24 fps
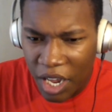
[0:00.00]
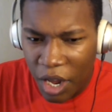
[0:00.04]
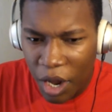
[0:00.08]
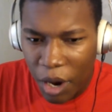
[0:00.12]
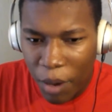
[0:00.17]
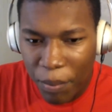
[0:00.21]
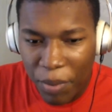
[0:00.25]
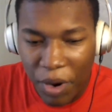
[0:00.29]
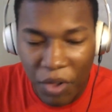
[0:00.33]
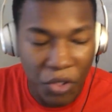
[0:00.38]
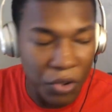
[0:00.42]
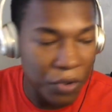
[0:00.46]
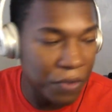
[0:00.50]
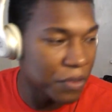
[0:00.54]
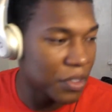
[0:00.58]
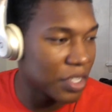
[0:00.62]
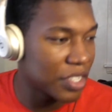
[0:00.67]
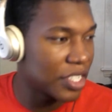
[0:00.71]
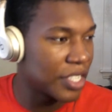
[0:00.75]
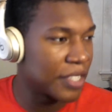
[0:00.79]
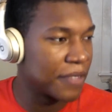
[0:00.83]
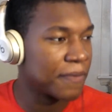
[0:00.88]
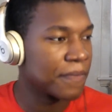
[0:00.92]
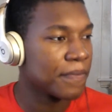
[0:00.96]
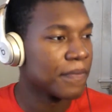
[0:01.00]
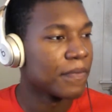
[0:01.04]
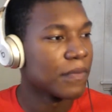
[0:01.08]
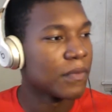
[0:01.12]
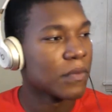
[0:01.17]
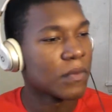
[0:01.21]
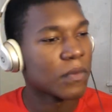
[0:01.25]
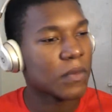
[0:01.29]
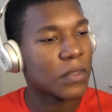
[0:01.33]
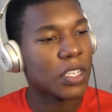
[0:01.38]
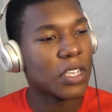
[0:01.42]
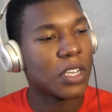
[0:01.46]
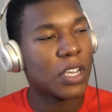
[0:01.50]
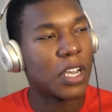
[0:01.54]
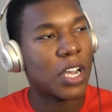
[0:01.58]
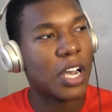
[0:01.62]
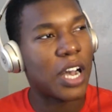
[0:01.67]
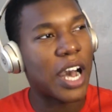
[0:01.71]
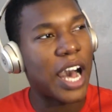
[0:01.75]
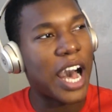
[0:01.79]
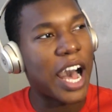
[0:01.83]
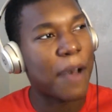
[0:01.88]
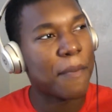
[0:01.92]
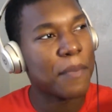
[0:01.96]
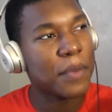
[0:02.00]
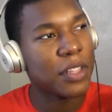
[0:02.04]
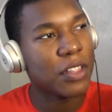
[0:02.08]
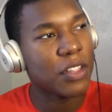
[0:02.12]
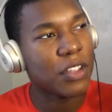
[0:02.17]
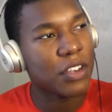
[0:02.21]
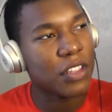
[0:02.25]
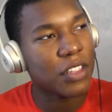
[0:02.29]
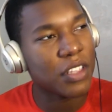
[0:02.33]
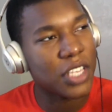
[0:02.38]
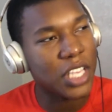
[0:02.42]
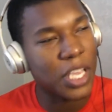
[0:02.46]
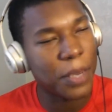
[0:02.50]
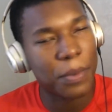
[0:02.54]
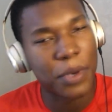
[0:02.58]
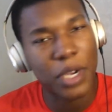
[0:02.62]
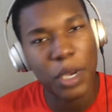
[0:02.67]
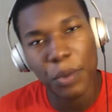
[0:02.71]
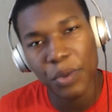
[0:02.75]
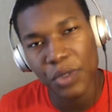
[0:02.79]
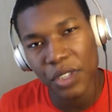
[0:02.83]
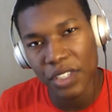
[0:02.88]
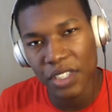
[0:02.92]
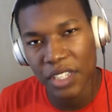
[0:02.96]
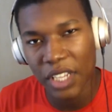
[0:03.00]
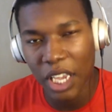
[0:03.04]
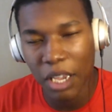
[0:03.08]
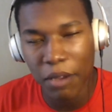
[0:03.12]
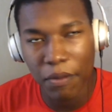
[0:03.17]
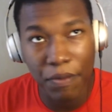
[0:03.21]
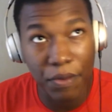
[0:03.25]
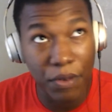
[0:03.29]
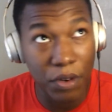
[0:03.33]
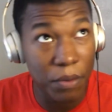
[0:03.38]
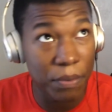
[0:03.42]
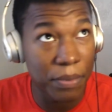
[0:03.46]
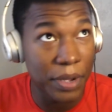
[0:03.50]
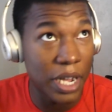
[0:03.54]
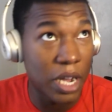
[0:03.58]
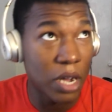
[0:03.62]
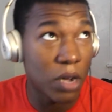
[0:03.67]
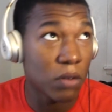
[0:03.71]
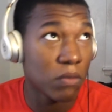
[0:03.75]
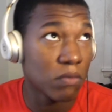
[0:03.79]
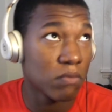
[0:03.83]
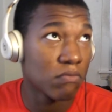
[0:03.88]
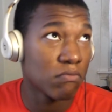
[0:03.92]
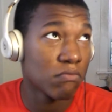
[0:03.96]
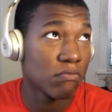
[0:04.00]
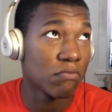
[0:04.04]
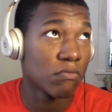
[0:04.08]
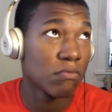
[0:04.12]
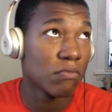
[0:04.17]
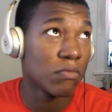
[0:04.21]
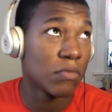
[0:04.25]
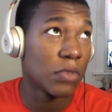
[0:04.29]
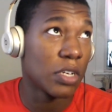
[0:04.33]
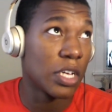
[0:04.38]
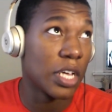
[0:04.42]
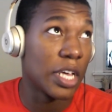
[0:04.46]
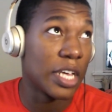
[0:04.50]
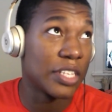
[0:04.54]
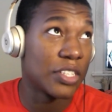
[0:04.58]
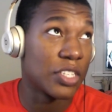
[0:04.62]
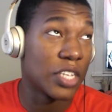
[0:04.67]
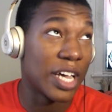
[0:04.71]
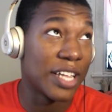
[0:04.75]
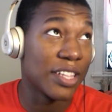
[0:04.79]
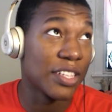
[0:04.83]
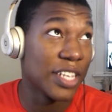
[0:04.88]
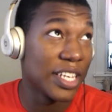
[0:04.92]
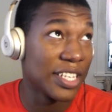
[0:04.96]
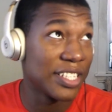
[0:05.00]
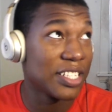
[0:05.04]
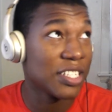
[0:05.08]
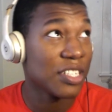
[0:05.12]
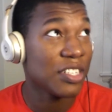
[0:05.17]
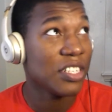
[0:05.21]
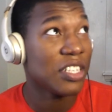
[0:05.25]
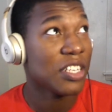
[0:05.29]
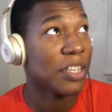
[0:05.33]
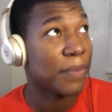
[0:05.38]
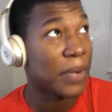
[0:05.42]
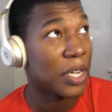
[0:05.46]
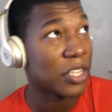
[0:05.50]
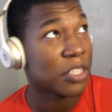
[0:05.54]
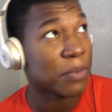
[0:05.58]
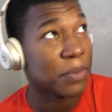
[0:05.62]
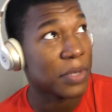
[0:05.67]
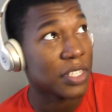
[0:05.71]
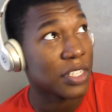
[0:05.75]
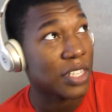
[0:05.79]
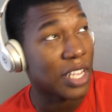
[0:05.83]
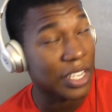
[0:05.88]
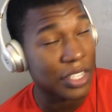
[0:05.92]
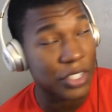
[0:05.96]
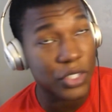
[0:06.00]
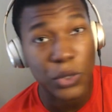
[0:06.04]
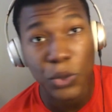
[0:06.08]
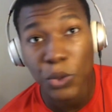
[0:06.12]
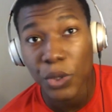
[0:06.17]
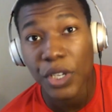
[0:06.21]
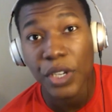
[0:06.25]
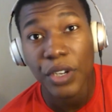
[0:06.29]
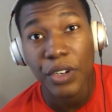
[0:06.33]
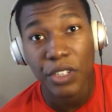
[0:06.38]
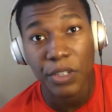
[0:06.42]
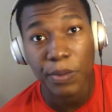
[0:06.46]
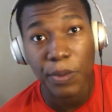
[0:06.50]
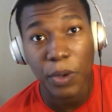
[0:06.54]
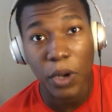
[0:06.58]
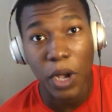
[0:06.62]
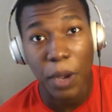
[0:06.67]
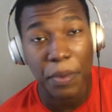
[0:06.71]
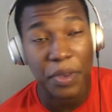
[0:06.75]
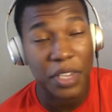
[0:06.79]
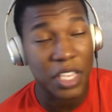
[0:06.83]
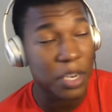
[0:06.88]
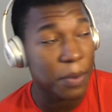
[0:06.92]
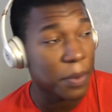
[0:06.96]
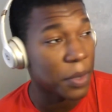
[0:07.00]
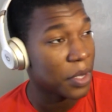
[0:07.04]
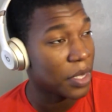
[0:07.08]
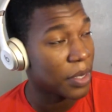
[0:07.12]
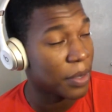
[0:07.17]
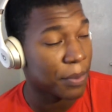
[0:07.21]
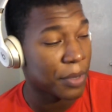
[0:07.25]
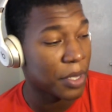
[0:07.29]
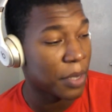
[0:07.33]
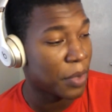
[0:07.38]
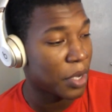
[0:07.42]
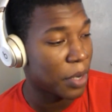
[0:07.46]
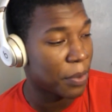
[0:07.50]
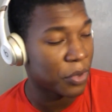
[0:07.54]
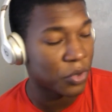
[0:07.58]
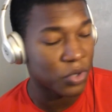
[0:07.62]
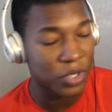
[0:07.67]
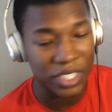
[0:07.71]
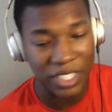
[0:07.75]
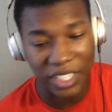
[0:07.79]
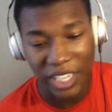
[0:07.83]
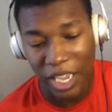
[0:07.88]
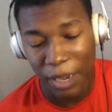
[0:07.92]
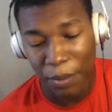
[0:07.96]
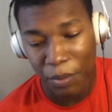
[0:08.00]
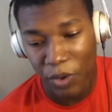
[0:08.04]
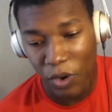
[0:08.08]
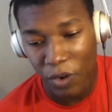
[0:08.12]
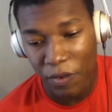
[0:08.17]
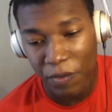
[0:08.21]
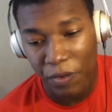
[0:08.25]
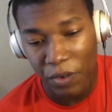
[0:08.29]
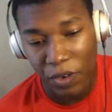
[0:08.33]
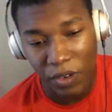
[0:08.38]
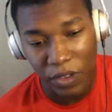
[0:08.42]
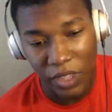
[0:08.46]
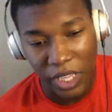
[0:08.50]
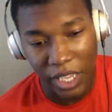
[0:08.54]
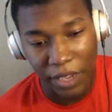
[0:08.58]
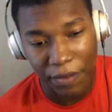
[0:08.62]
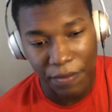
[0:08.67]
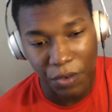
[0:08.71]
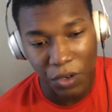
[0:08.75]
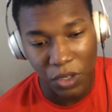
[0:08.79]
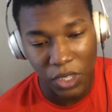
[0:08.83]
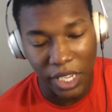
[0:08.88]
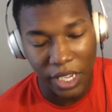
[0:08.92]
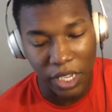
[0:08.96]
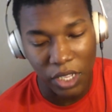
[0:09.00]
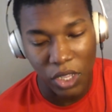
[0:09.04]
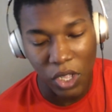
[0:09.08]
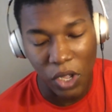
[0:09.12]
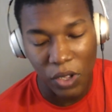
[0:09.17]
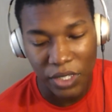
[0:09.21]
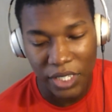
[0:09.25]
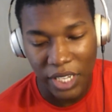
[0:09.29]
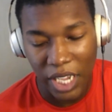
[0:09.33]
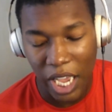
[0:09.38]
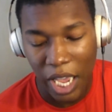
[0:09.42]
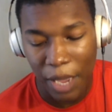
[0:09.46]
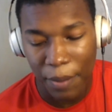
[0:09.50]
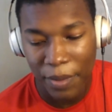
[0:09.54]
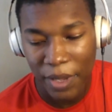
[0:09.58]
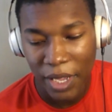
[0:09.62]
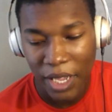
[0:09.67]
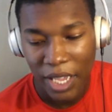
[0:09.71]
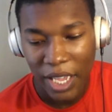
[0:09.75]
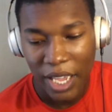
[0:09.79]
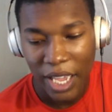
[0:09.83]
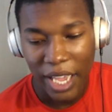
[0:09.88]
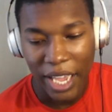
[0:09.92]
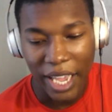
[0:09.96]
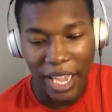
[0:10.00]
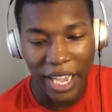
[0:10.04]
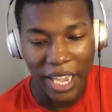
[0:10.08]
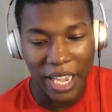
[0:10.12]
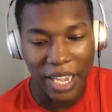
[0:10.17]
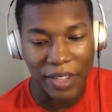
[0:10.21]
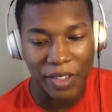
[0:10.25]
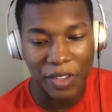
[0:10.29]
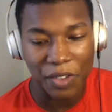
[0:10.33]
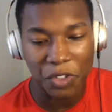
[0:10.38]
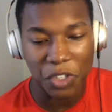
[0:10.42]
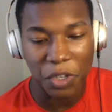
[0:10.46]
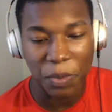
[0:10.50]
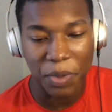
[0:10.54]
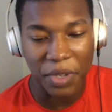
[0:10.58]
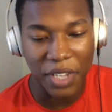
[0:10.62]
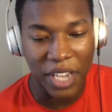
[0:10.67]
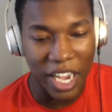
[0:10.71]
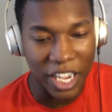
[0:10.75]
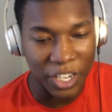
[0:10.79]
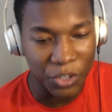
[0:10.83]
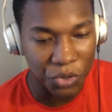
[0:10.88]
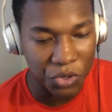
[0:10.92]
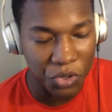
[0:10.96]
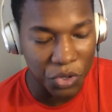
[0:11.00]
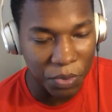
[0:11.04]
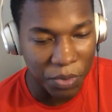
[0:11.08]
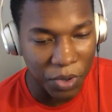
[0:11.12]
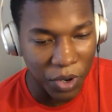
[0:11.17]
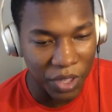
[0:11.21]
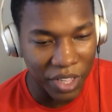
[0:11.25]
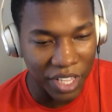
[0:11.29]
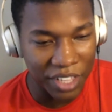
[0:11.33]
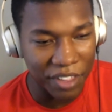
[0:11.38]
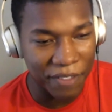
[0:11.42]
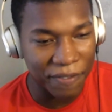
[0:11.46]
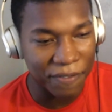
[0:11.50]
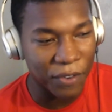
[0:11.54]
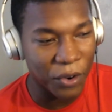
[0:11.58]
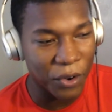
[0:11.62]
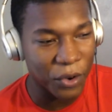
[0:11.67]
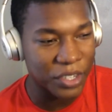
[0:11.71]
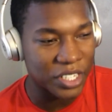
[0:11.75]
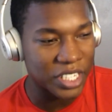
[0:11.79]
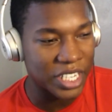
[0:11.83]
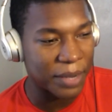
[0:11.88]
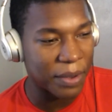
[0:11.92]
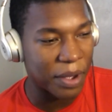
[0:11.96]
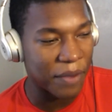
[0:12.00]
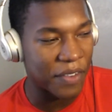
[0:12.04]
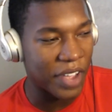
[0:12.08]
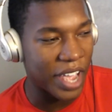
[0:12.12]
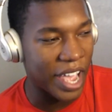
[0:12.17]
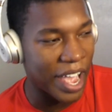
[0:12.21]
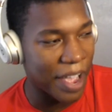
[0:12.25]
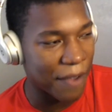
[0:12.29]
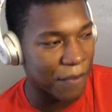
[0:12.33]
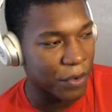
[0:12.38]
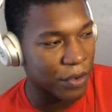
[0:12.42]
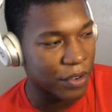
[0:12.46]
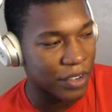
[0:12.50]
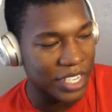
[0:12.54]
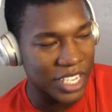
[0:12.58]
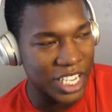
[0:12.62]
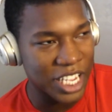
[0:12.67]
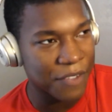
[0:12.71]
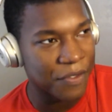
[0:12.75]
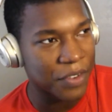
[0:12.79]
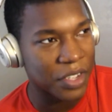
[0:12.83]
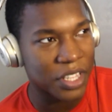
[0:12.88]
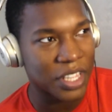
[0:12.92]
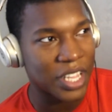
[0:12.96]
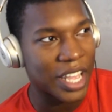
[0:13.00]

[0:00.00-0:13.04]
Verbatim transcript: Brother, listen. I've been literally keeping up with this game for about, it's literally about to be like 2 years, bro. I've been keeping up with this game, bro, for like a long time. And to be honest with you, bro, like the first time I've ever even